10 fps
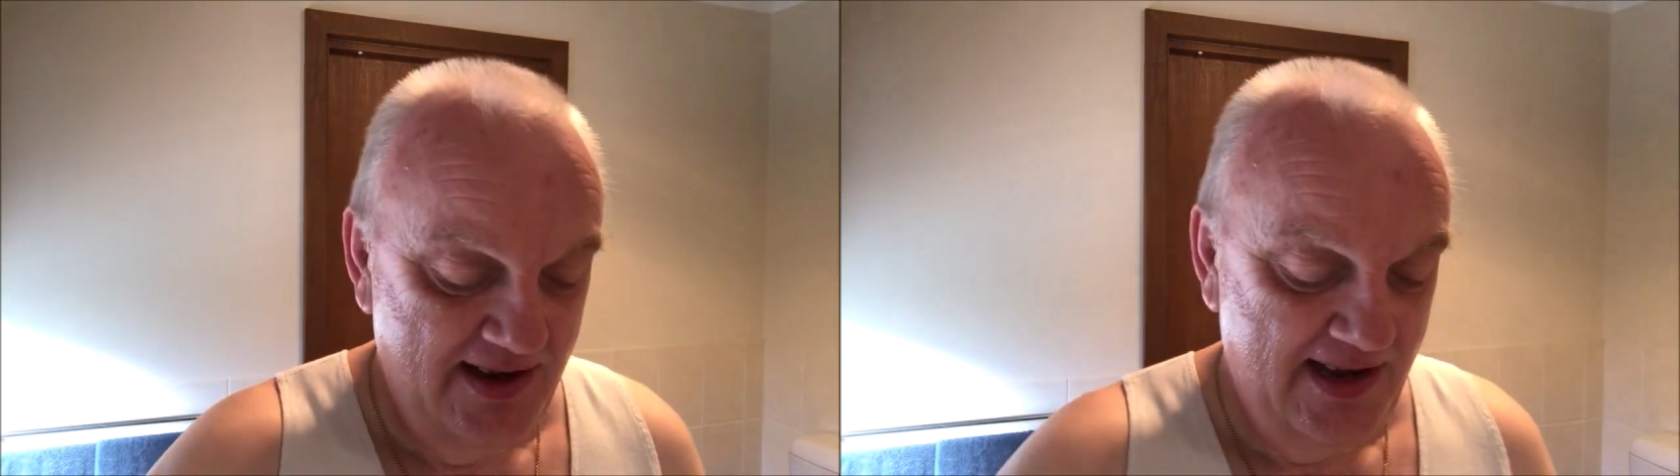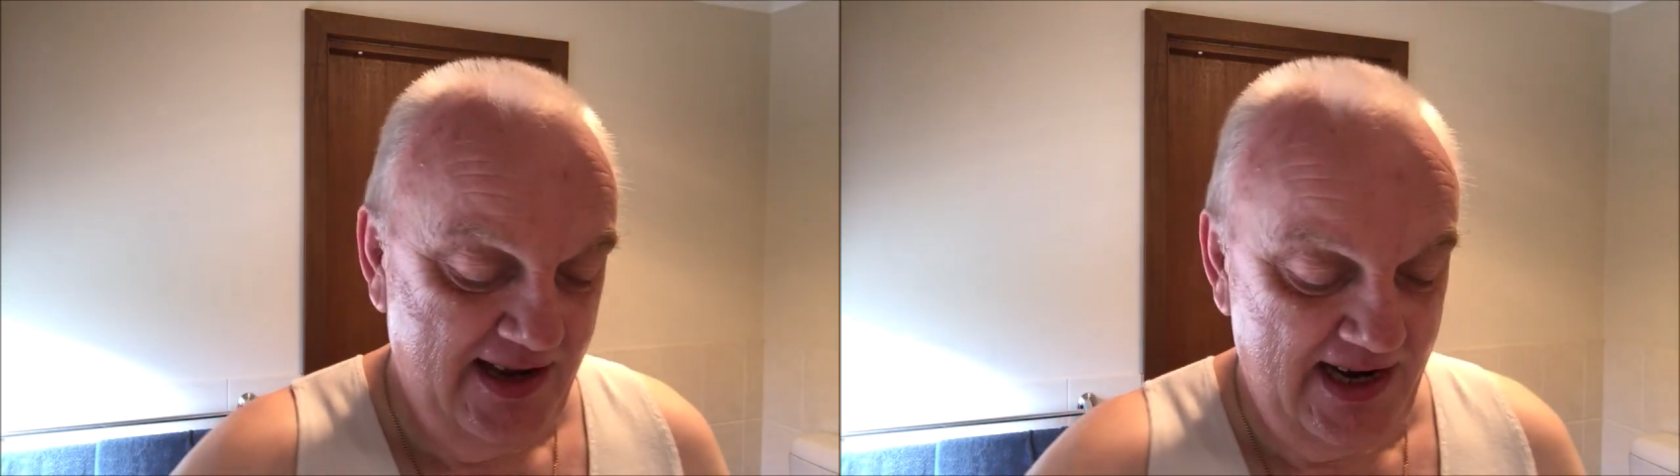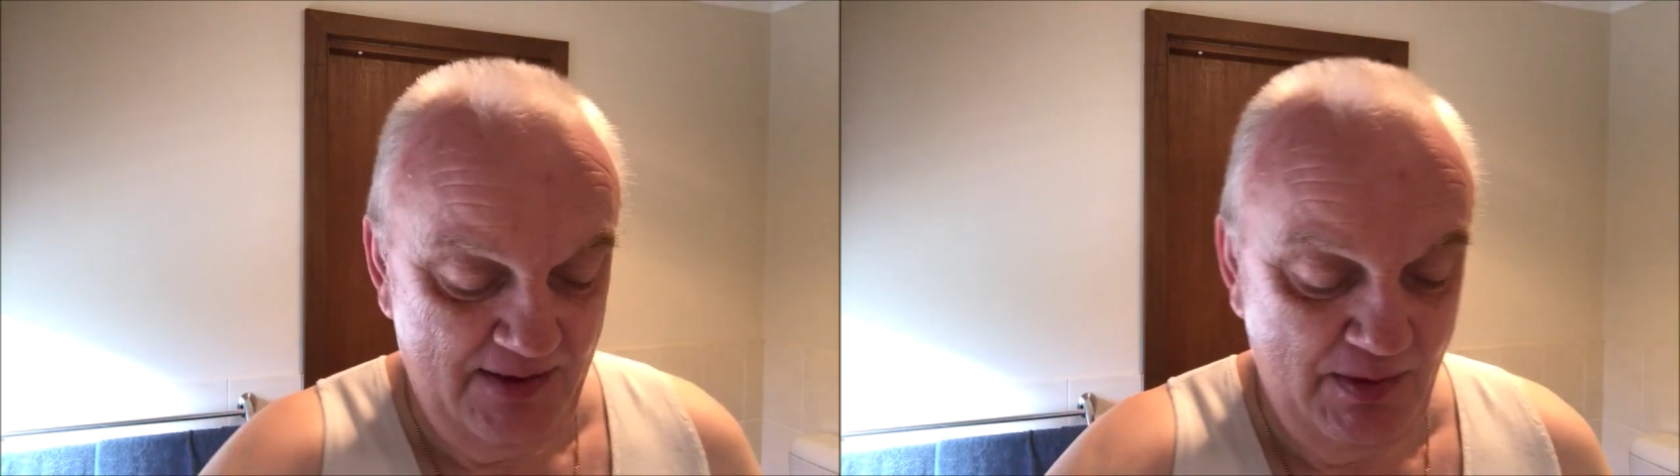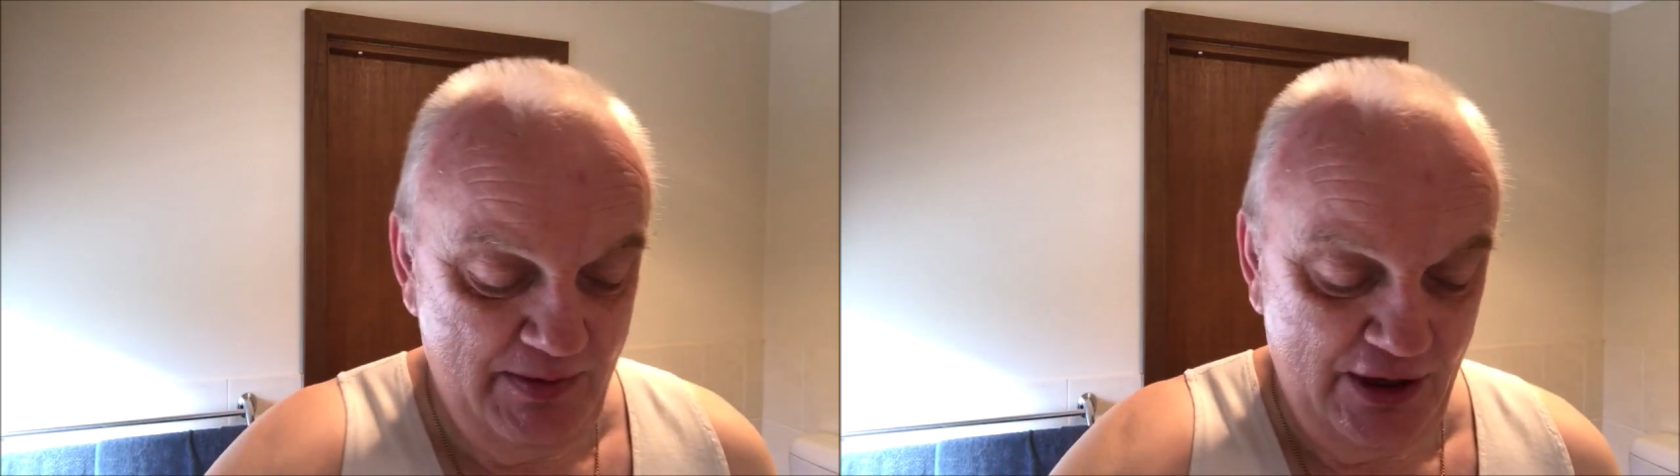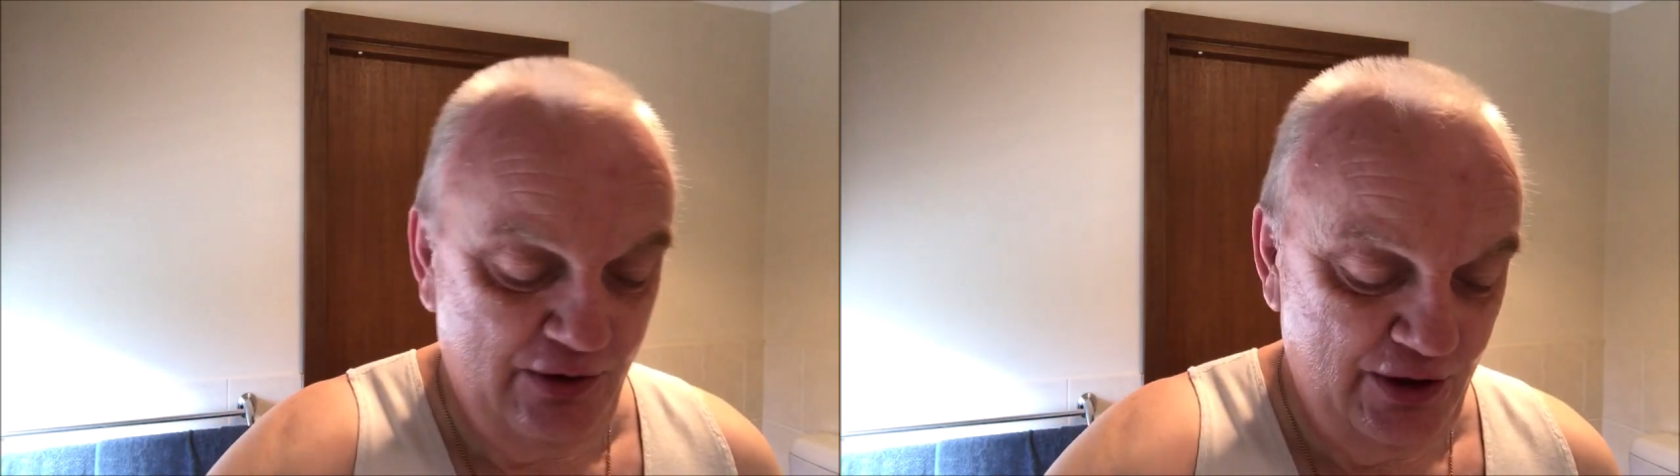I reckon
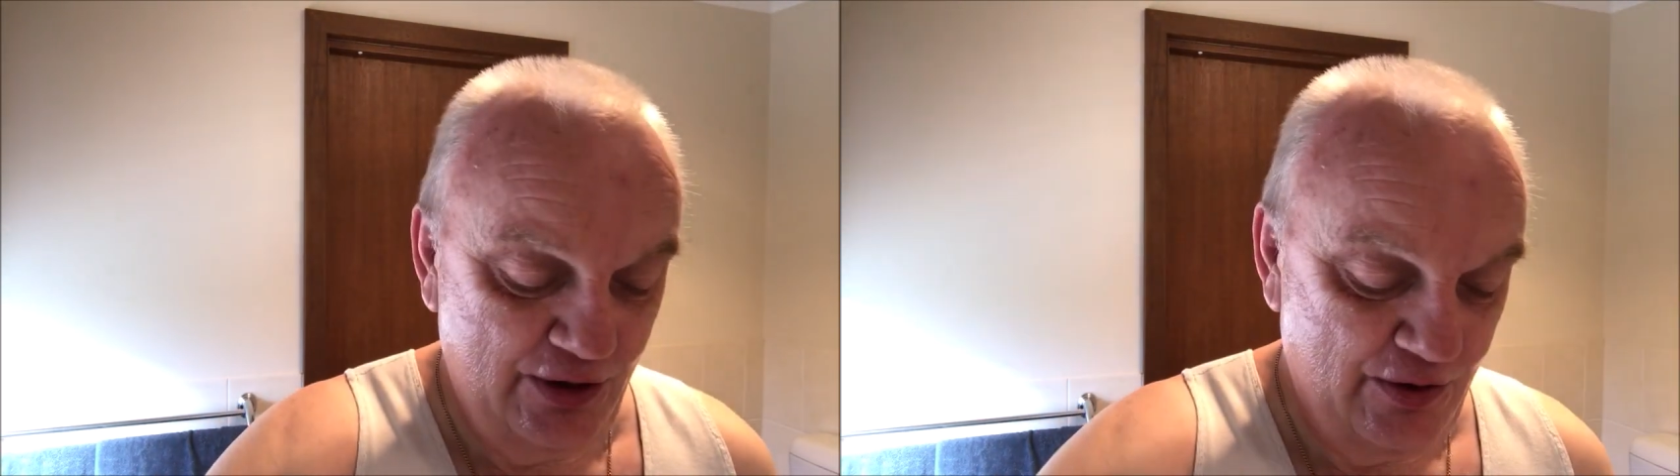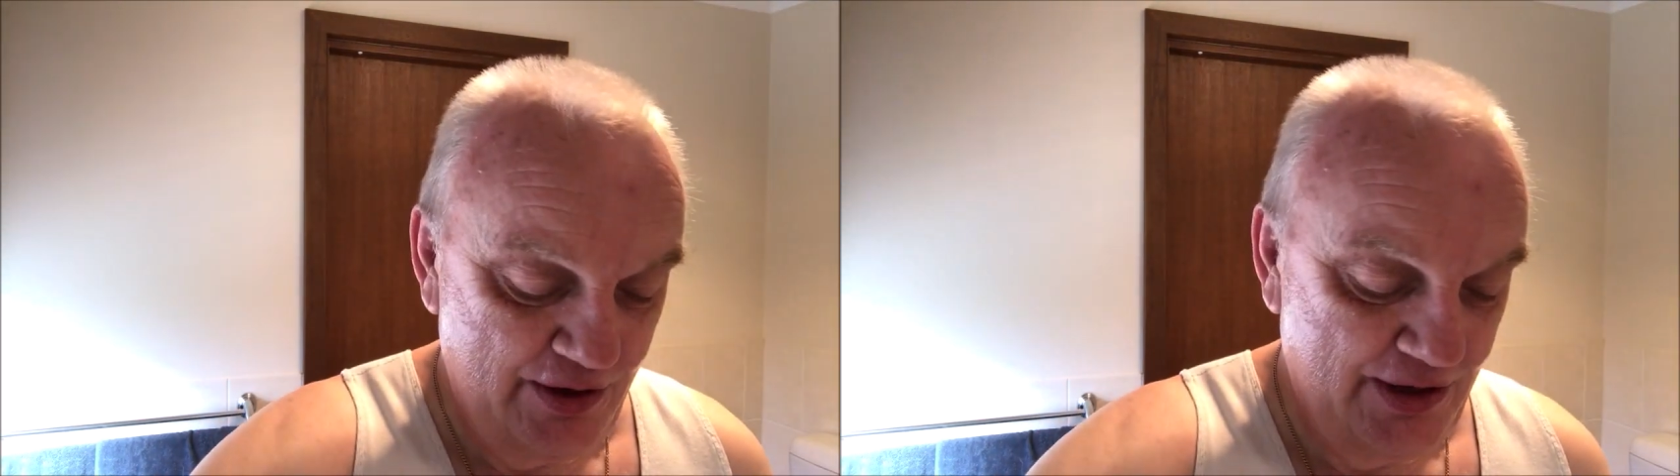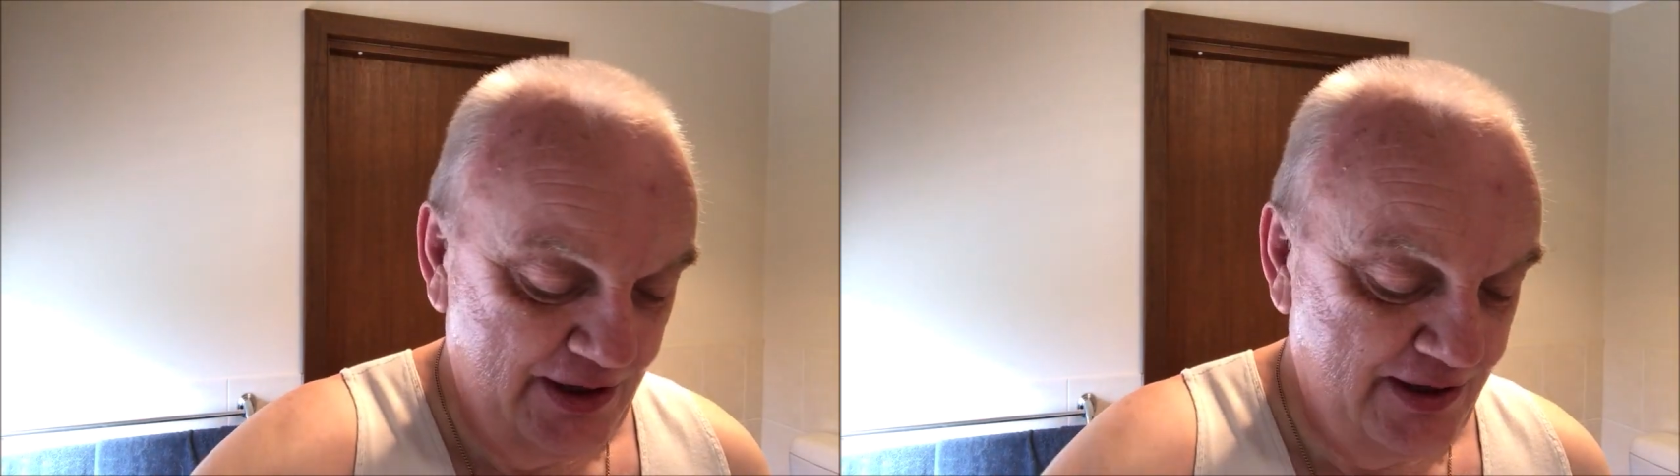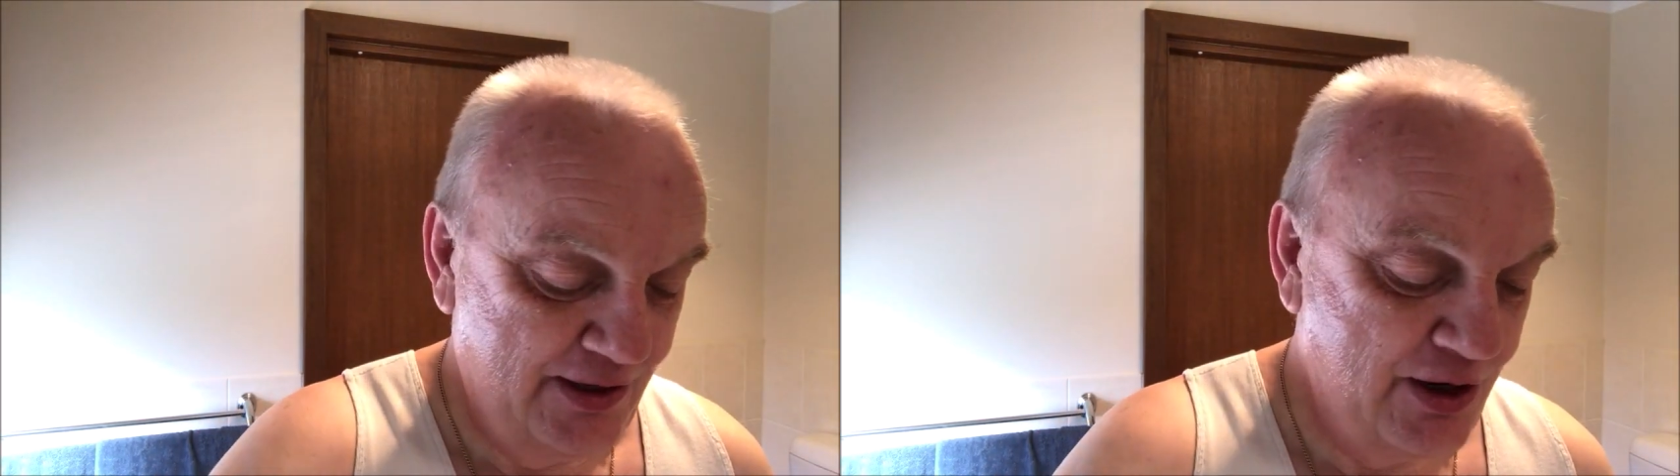maybe I could have got another